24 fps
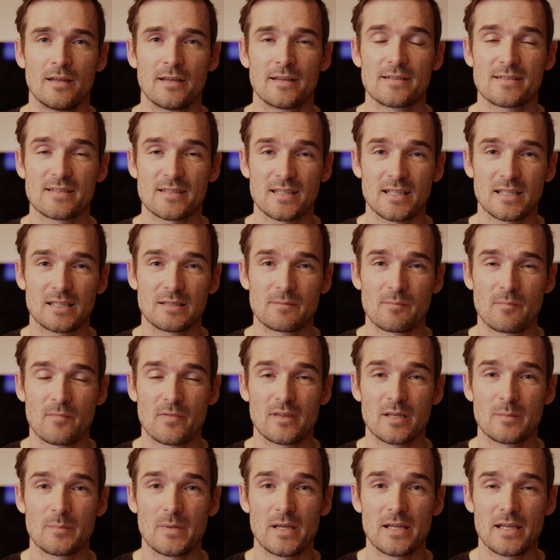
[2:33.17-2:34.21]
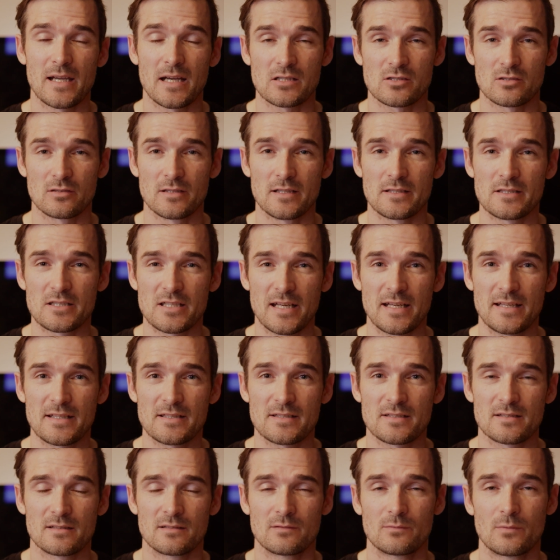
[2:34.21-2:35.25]
Instead, they may actually
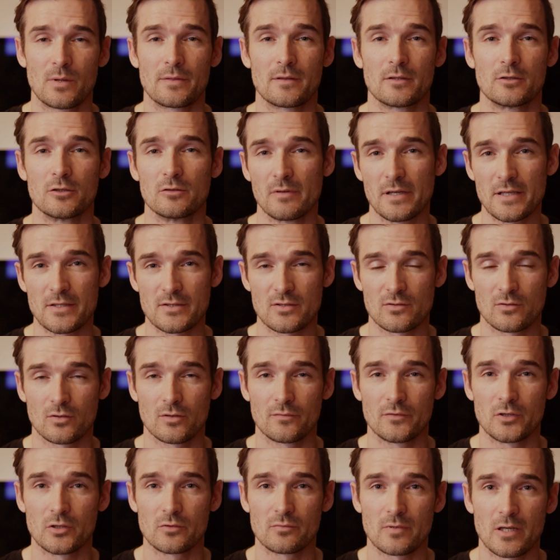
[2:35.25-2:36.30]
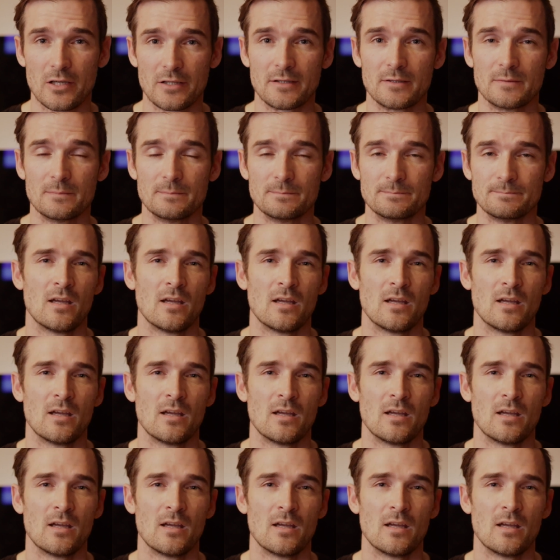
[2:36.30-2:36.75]
change with the duration of your ride.